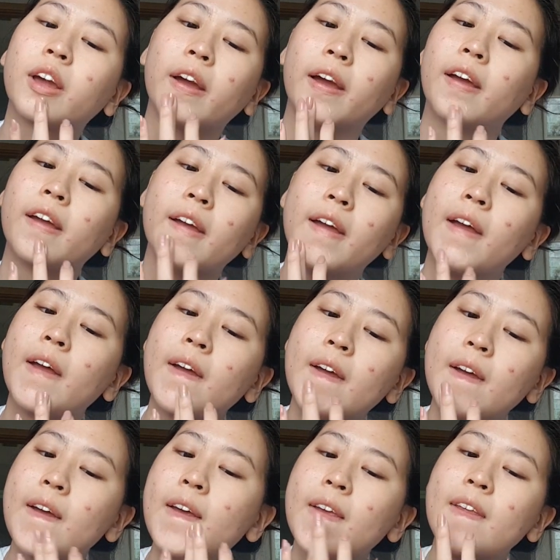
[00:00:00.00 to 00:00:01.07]
okay,
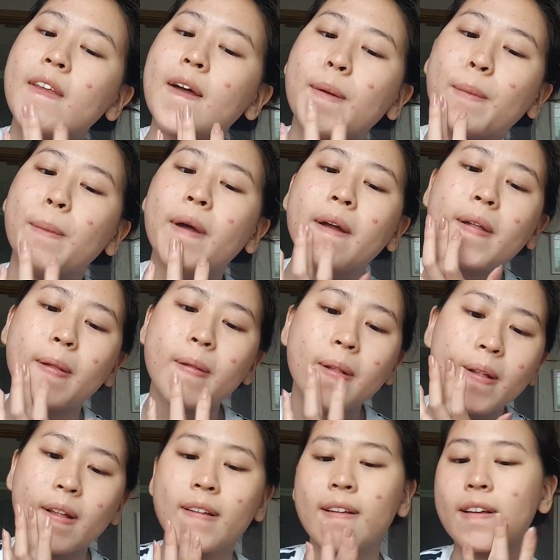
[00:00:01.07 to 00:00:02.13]
not bad.
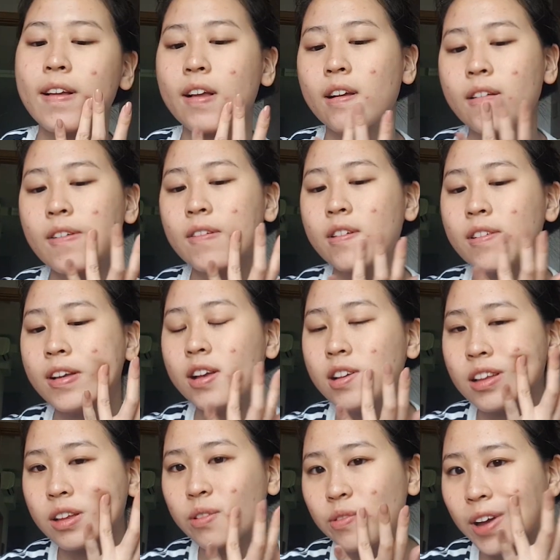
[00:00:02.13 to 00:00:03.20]

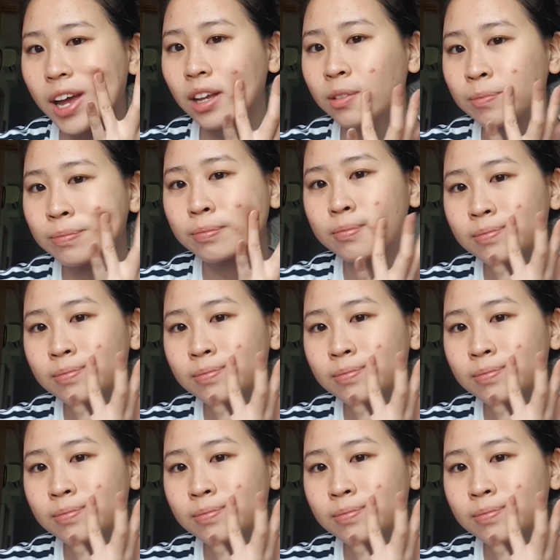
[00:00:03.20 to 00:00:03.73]
It's fine.